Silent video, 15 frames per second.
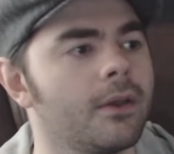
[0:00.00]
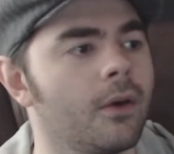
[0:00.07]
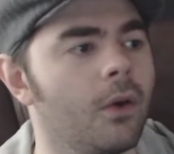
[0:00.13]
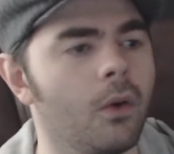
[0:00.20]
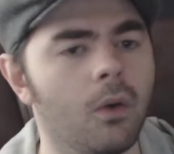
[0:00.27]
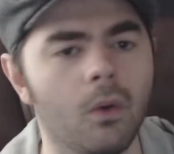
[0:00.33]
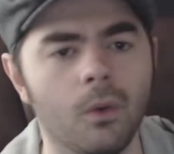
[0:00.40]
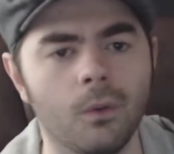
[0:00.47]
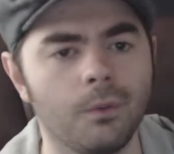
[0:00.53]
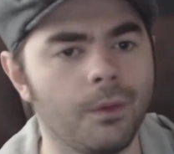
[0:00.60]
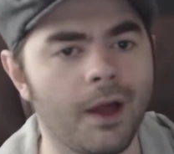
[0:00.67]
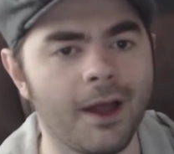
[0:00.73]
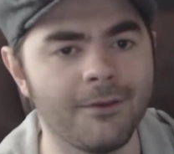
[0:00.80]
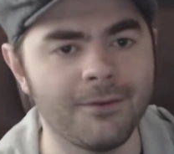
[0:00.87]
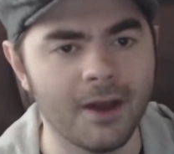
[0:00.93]
The whole
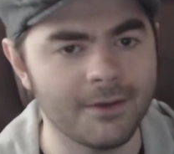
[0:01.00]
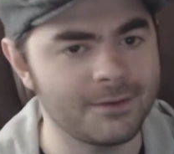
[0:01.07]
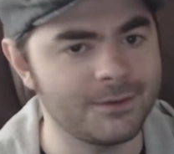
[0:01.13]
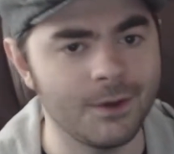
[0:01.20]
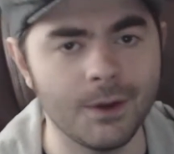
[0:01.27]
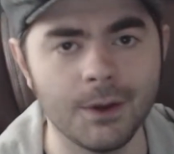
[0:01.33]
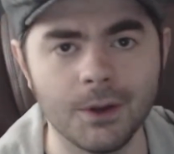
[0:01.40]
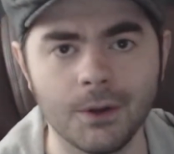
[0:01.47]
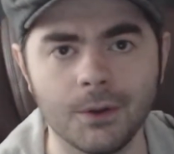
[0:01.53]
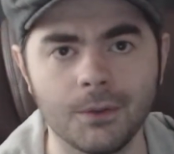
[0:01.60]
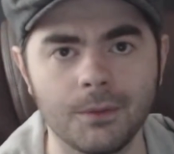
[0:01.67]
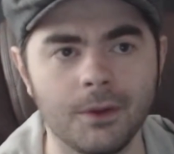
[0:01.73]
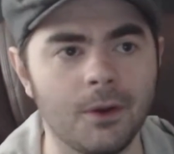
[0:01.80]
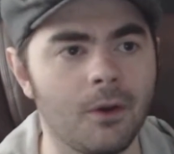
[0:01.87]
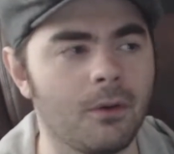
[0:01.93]
High Five
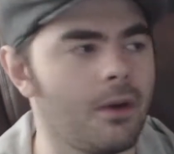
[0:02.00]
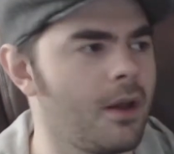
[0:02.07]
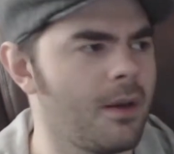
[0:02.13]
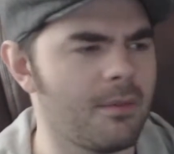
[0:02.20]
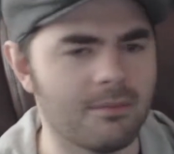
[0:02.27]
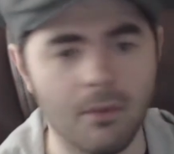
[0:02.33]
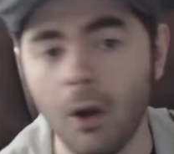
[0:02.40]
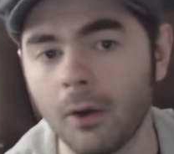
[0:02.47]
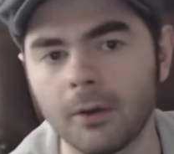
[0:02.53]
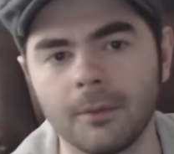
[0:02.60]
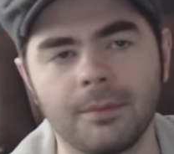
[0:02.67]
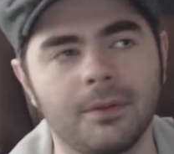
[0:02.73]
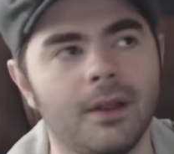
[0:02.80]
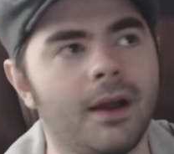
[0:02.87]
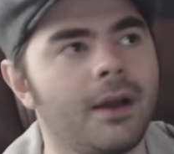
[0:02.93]
Studio, you know,
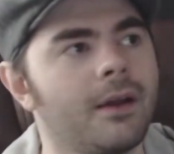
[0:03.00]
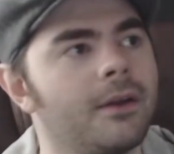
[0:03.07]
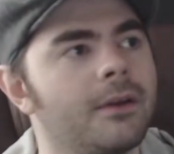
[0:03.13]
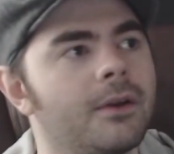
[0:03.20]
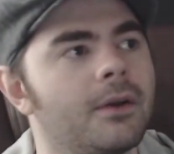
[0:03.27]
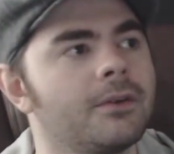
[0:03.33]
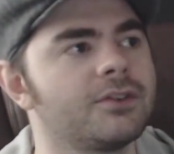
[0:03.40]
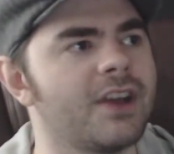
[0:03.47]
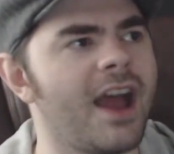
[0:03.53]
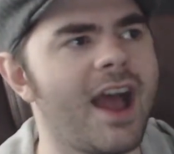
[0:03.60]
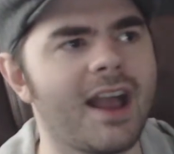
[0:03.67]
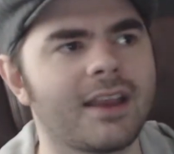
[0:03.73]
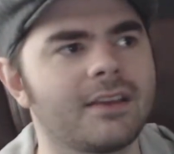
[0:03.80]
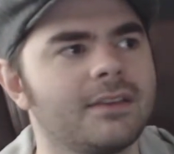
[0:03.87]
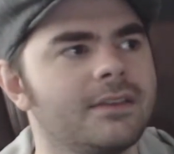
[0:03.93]
Markiplier, you know,
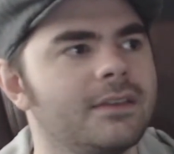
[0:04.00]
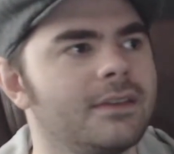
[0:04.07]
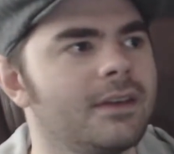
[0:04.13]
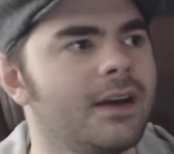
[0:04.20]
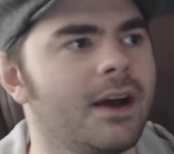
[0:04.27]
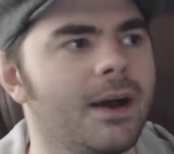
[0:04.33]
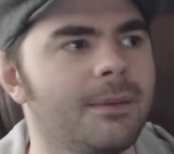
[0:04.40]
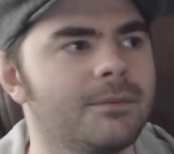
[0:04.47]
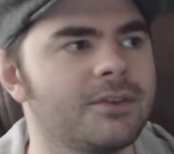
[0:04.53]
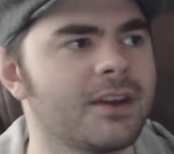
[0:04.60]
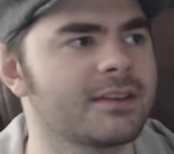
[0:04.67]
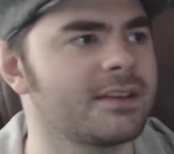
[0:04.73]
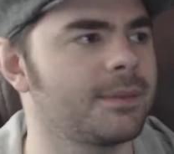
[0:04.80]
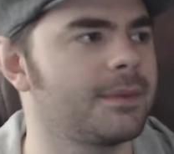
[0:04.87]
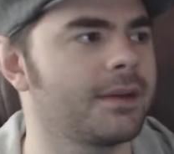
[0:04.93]

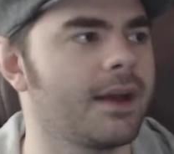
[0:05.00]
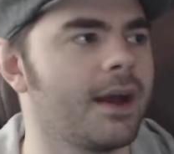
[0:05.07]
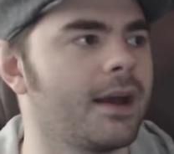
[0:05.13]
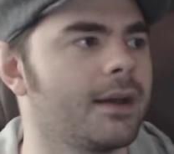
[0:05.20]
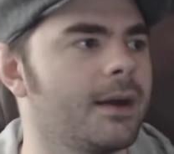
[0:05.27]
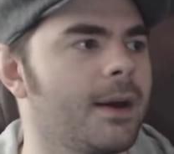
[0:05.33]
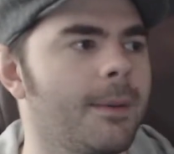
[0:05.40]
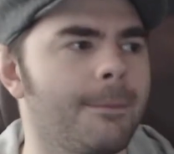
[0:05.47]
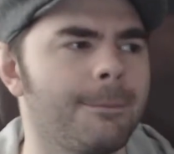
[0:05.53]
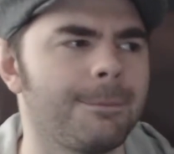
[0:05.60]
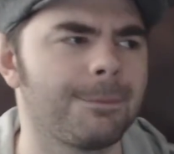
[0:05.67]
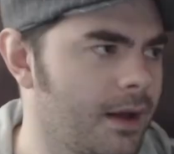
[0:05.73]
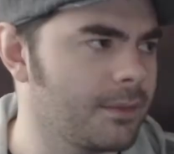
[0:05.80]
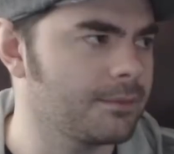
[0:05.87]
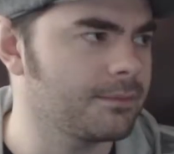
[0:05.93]
Jacksepticeye.
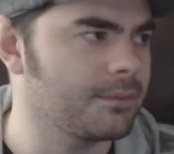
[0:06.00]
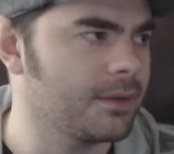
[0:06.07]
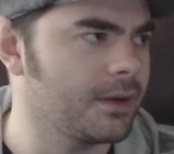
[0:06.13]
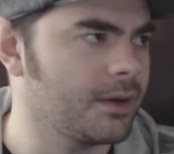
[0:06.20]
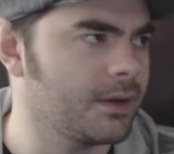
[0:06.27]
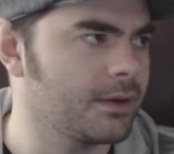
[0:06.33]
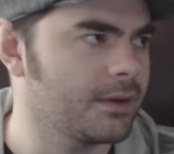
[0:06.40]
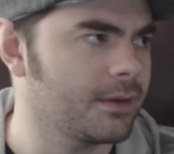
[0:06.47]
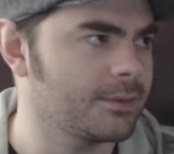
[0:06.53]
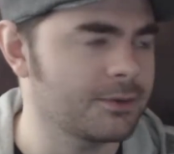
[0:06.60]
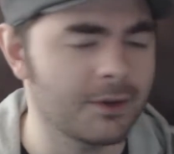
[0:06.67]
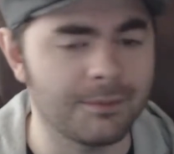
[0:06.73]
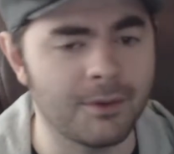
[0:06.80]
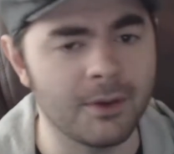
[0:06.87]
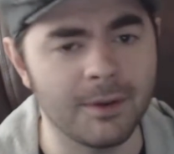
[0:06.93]
I'm
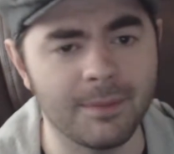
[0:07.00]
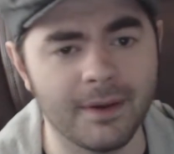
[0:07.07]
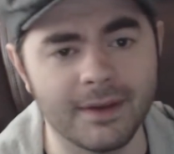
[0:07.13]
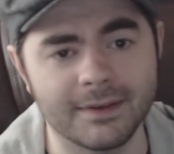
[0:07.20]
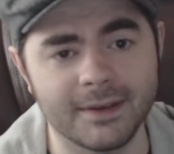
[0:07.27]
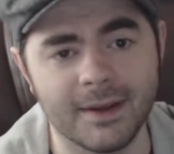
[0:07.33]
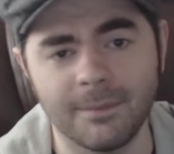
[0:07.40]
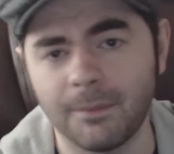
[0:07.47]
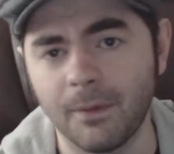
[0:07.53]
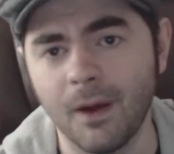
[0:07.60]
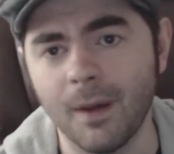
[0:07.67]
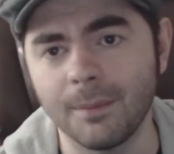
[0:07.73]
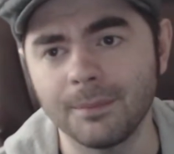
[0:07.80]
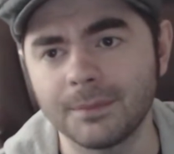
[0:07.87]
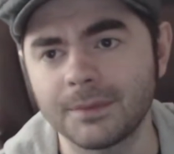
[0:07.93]
sure PewDiePie's got
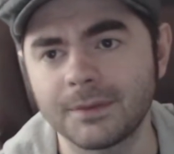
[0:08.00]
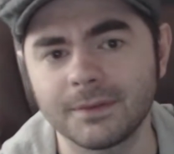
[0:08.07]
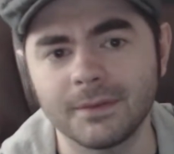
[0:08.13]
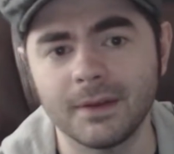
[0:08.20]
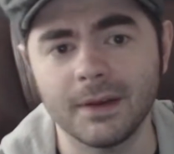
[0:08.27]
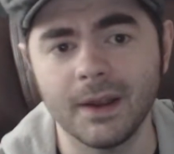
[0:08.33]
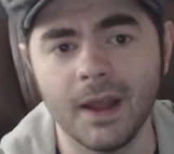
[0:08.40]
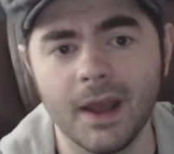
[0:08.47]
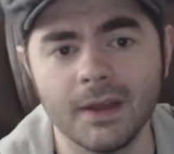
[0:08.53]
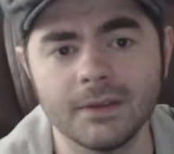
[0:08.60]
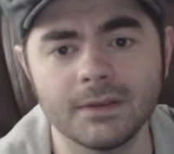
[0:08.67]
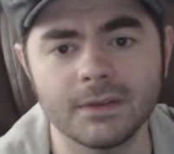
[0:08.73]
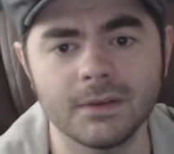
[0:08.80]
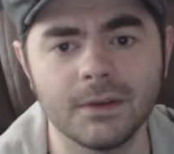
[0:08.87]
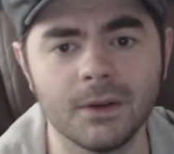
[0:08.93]
problems that he
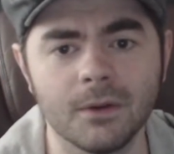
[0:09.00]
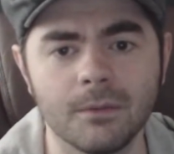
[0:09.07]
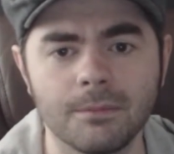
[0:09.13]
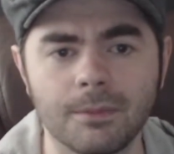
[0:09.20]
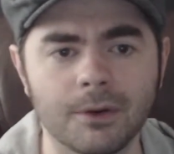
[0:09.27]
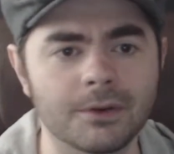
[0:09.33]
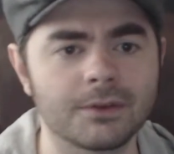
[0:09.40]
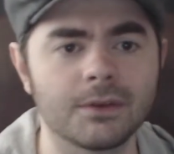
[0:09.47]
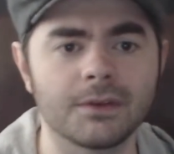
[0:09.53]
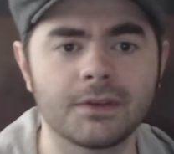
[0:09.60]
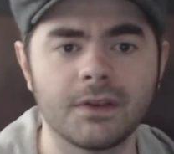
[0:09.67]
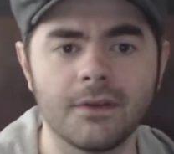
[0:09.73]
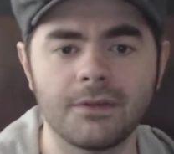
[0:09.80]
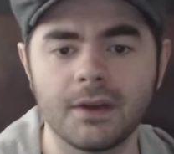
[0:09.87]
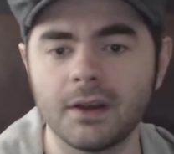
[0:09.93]
has, you know, personal
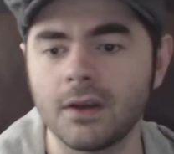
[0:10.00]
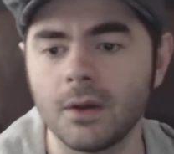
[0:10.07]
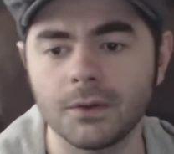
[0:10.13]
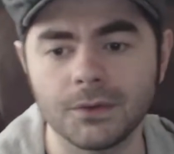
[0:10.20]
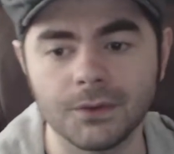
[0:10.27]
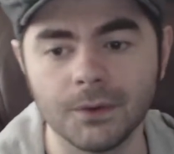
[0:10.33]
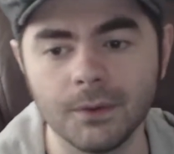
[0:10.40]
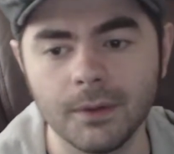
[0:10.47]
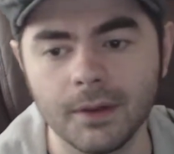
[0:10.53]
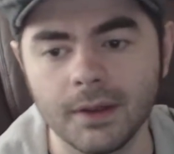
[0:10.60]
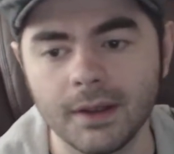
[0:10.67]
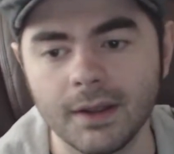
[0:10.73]
stuff that he goes through.